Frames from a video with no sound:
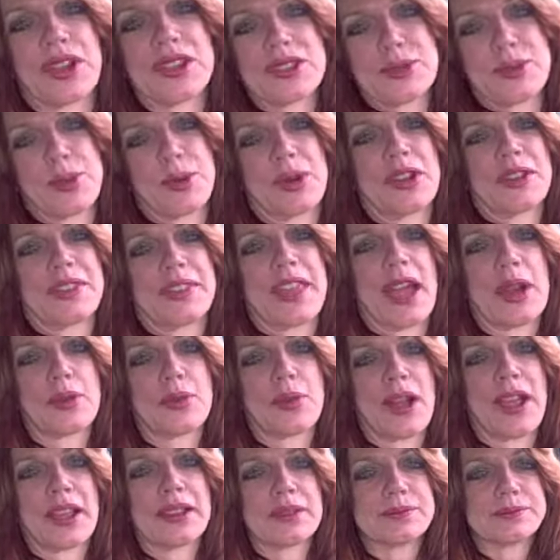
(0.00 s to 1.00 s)
let's put it that
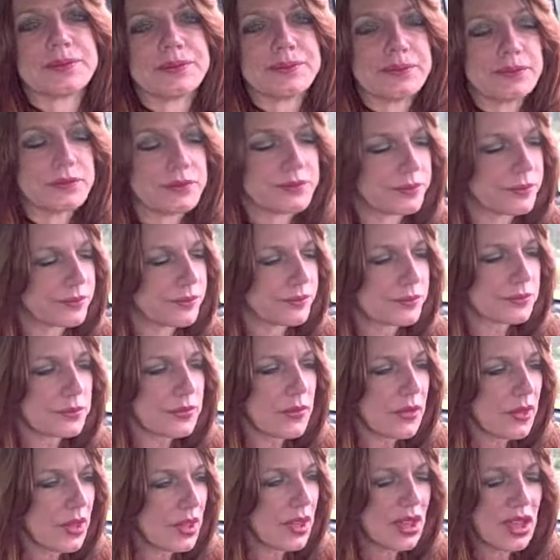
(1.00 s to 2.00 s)
way.
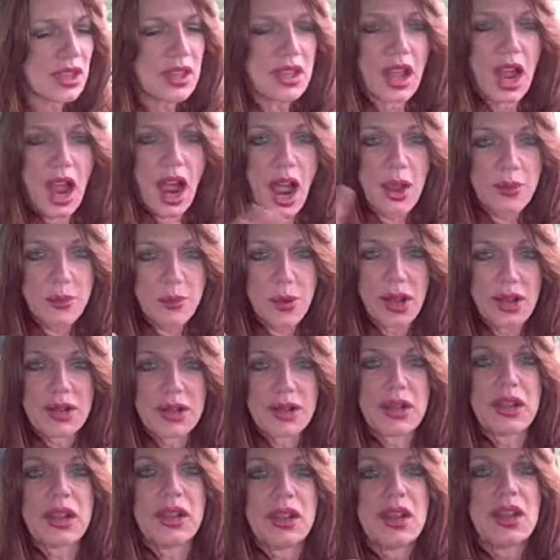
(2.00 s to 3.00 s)
I want
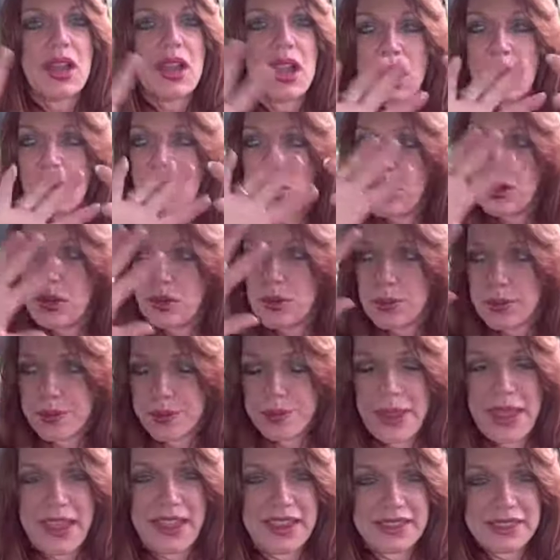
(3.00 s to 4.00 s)
to
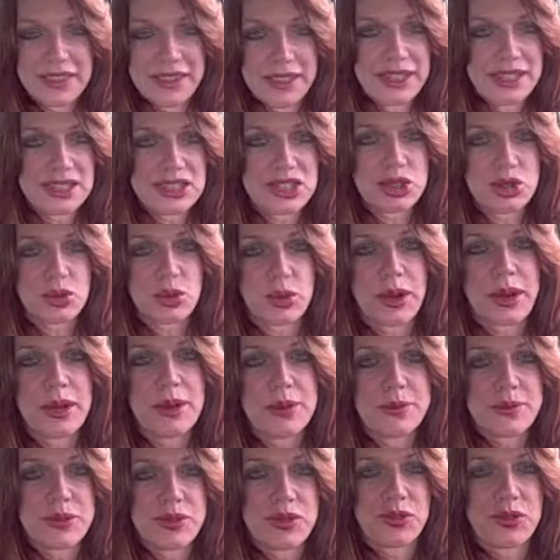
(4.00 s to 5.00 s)
paint the
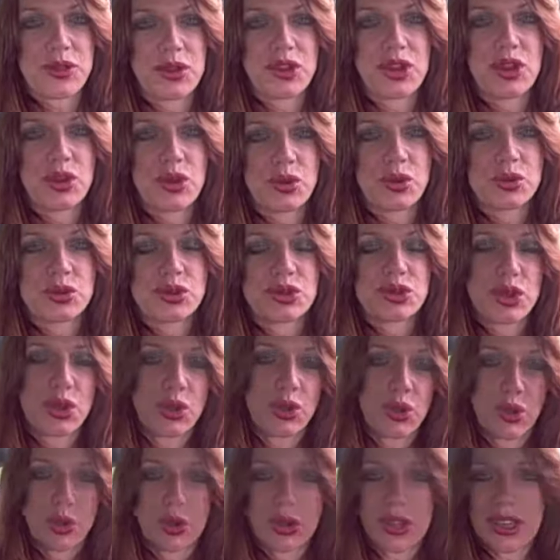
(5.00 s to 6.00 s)
extremes for you so
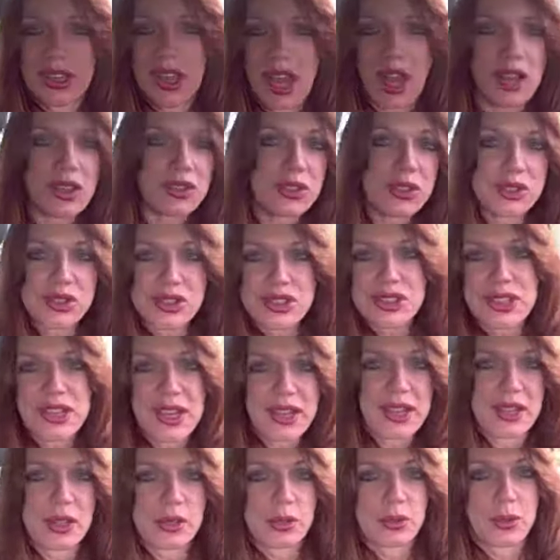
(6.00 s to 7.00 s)
you can
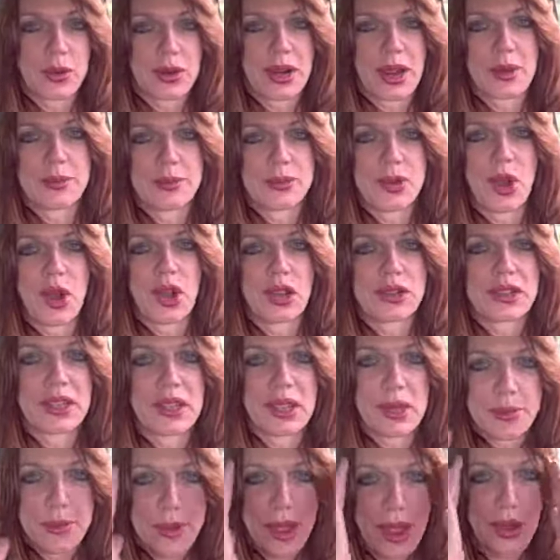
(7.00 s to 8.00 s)
understand what I'm
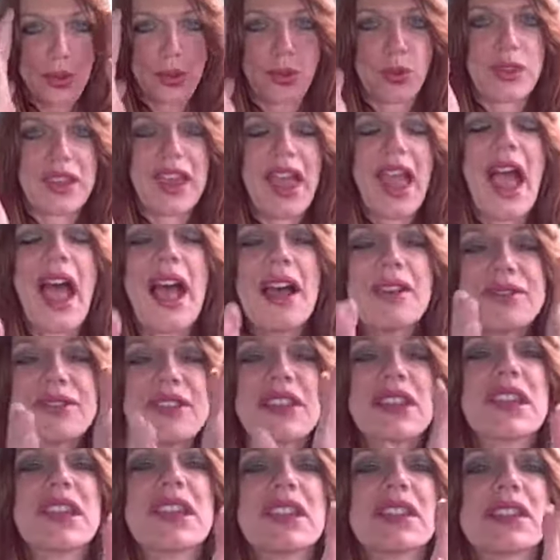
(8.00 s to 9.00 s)
talking about. We have
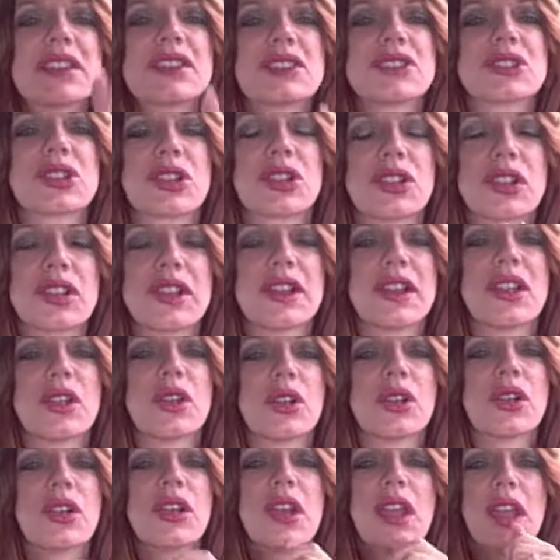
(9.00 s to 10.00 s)
to get this
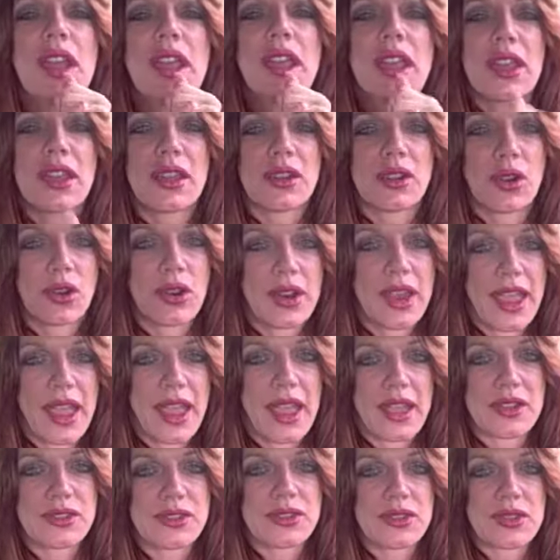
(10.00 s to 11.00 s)
clear in our
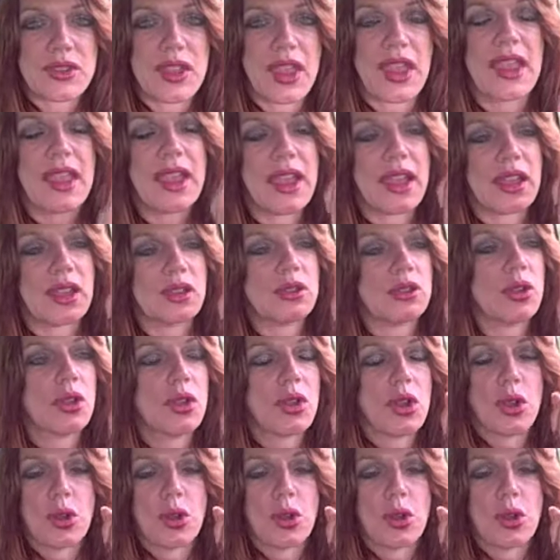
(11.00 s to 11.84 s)
heads, and